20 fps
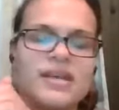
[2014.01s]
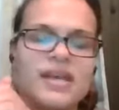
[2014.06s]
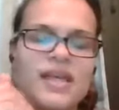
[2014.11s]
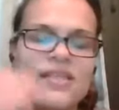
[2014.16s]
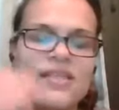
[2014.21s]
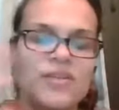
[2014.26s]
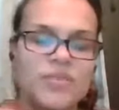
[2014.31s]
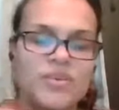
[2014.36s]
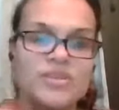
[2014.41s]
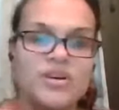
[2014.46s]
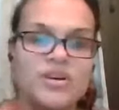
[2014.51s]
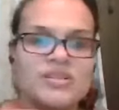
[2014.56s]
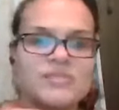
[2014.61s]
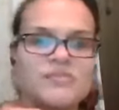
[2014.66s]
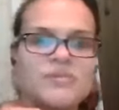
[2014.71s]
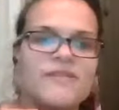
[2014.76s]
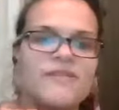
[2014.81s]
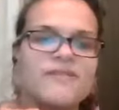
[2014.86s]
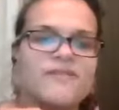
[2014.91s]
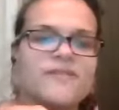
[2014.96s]
And then we talked
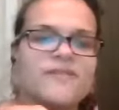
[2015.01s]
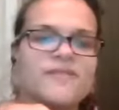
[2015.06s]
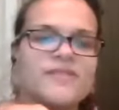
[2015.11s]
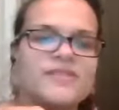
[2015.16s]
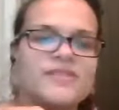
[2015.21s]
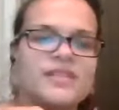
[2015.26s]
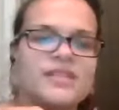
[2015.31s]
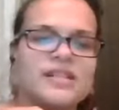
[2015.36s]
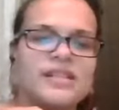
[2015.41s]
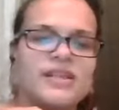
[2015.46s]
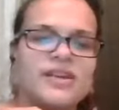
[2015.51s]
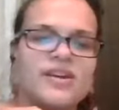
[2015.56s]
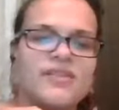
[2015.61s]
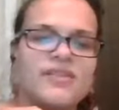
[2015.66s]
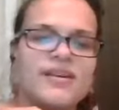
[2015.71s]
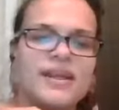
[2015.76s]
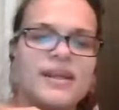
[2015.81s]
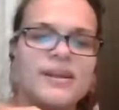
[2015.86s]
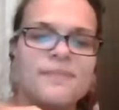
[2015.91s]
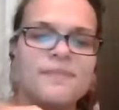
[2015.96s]
about physically
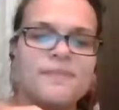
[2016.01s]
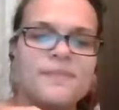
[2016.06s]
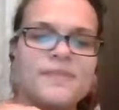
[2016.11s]
already.